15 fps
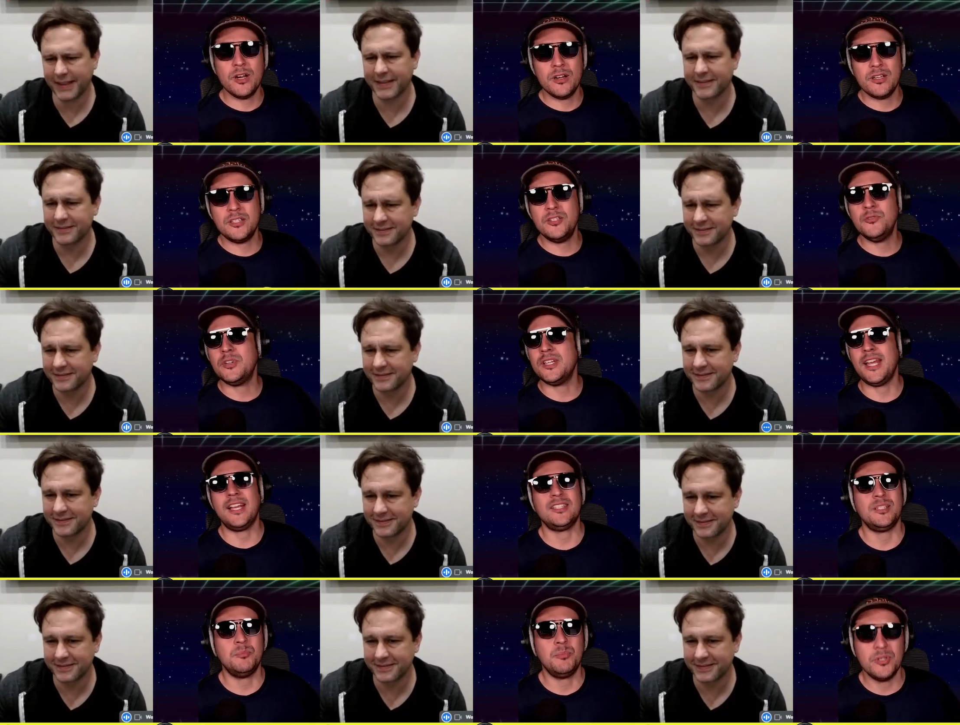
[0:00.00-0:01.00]
Speaker 1: yeah. you can
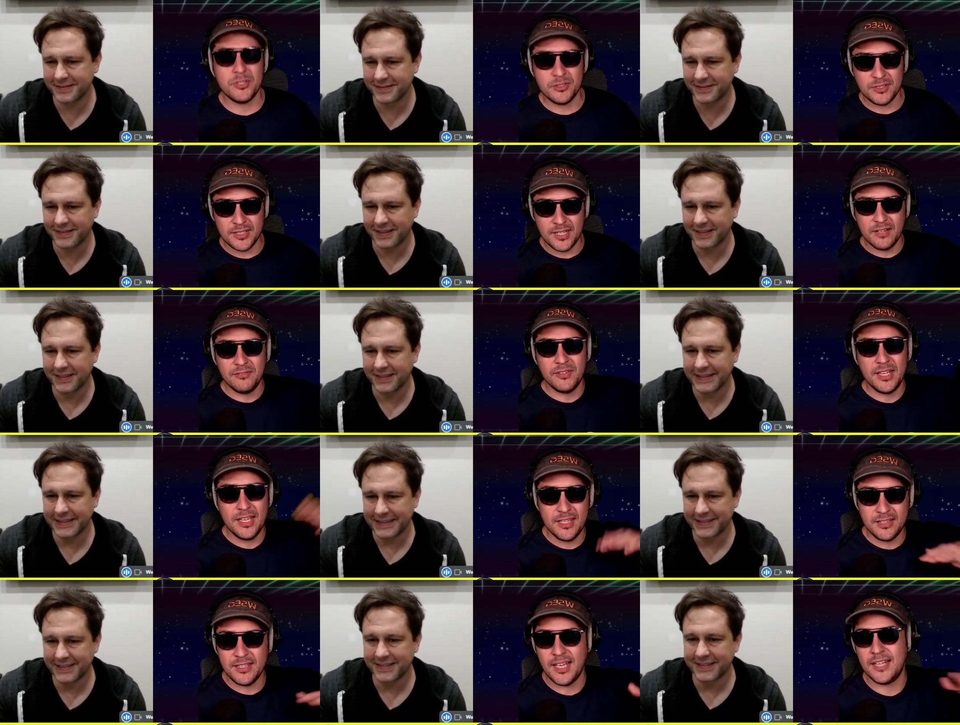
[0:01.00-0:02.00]
actually put yourself
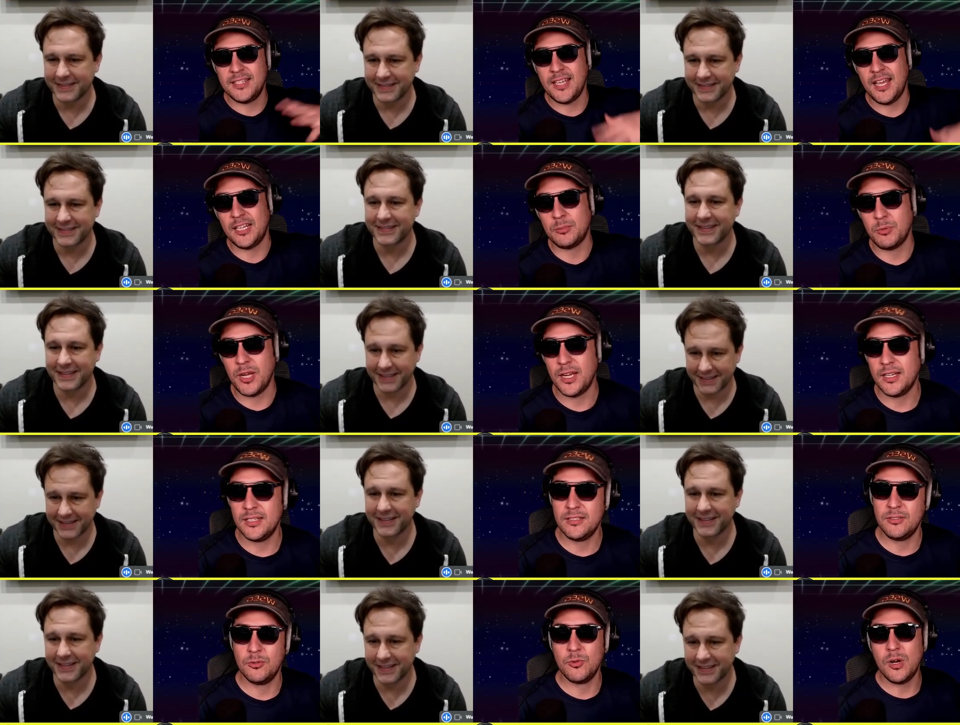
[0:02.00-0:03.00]
in that tax bracket
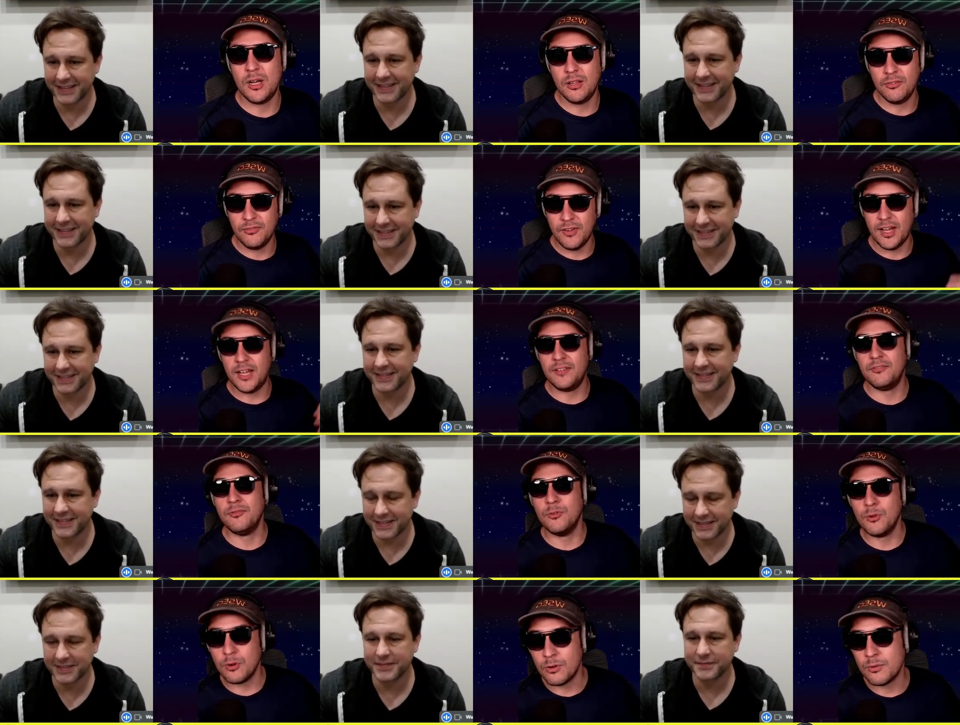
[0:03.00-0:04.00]
to qualify
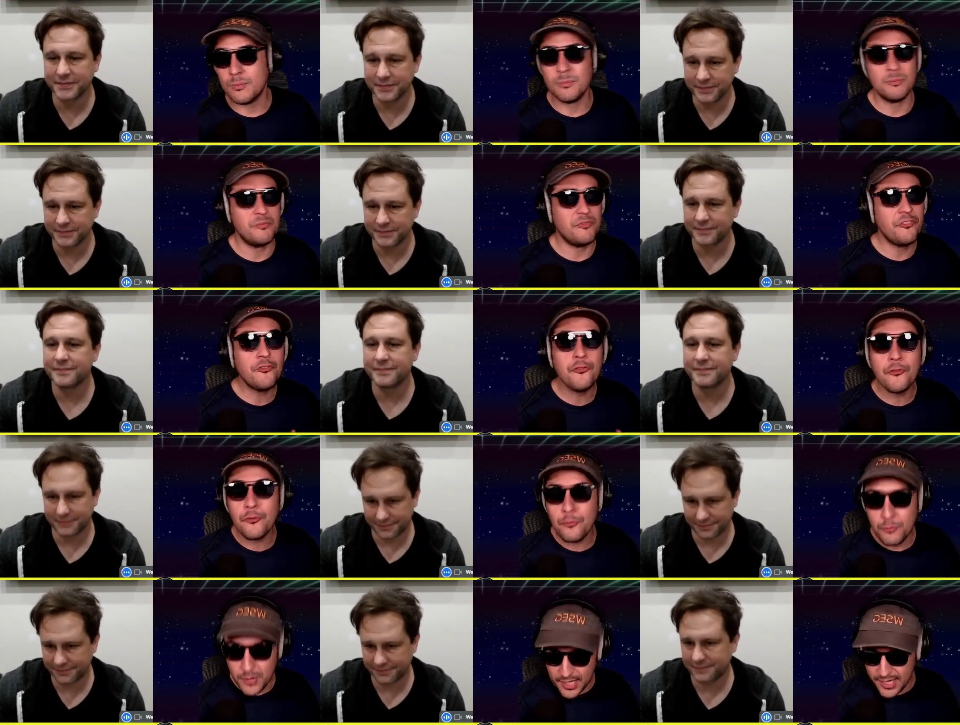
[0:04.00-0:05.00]
for
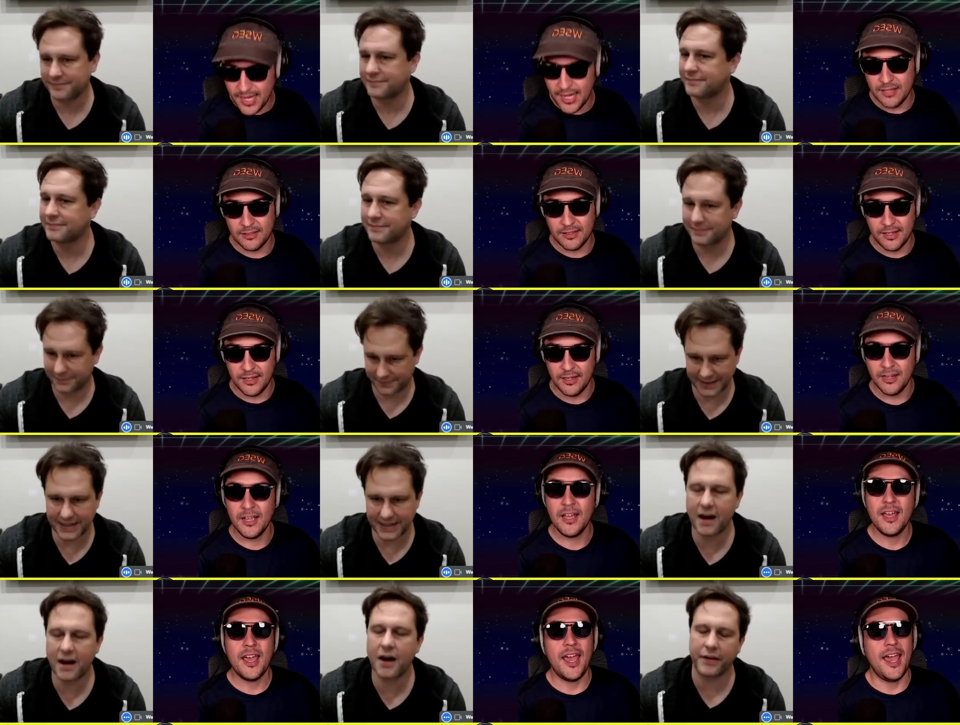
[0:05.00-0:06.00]
free healthcare.
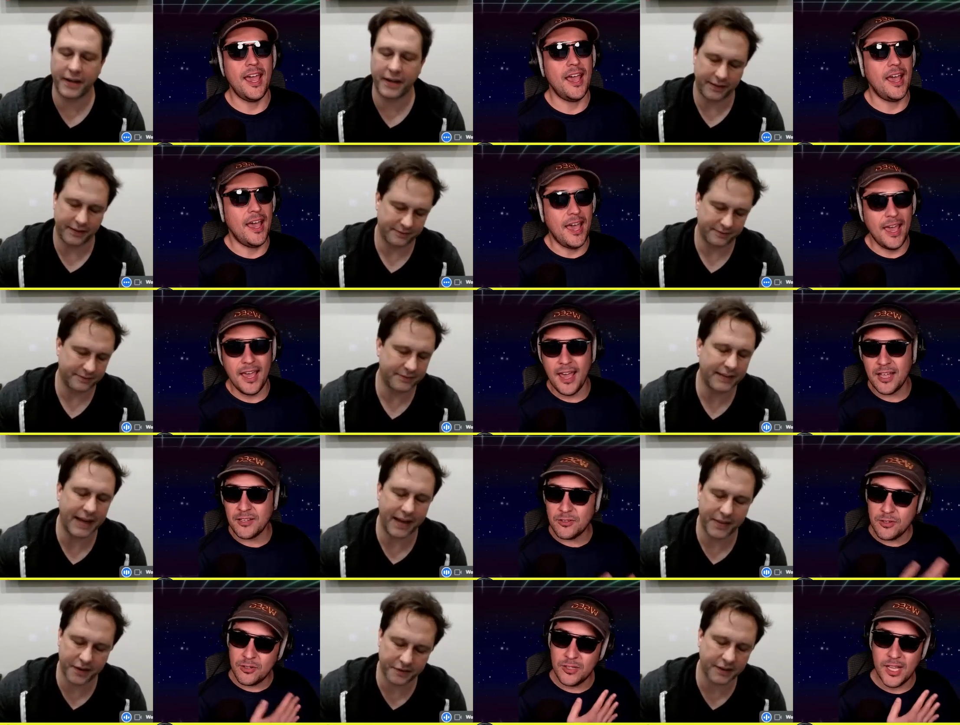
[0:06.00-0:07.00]
Speaker 2: Oh yeah. And, and yeah, you
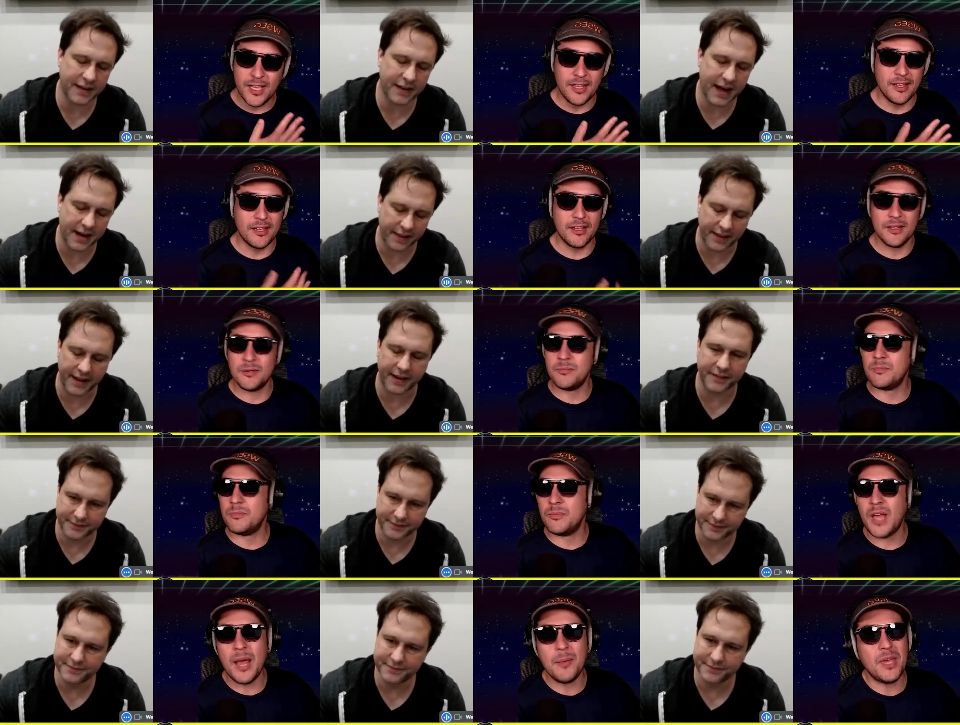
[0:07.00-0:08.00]
know, like
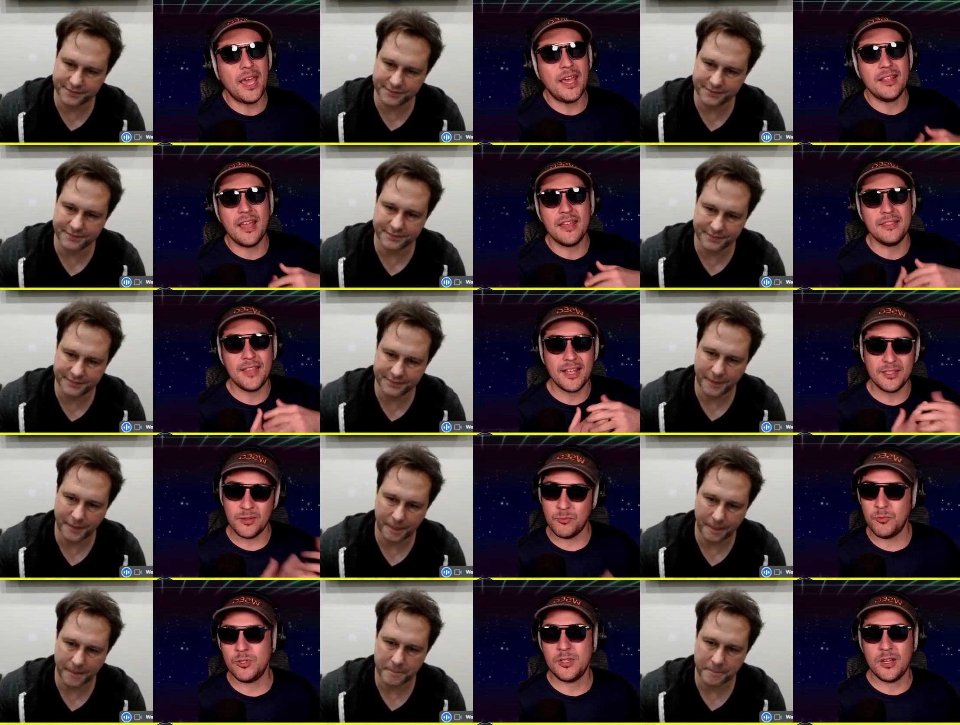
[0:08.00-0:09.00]
Speaker 1: I mean, and, and that's and
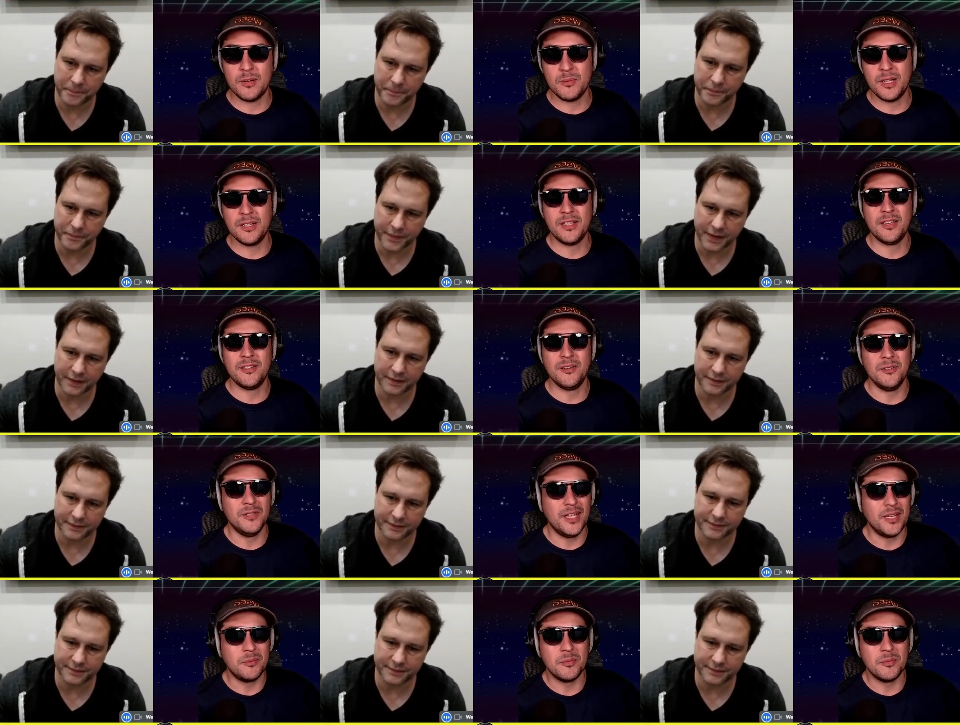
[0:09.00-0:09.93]
we're talking about you know like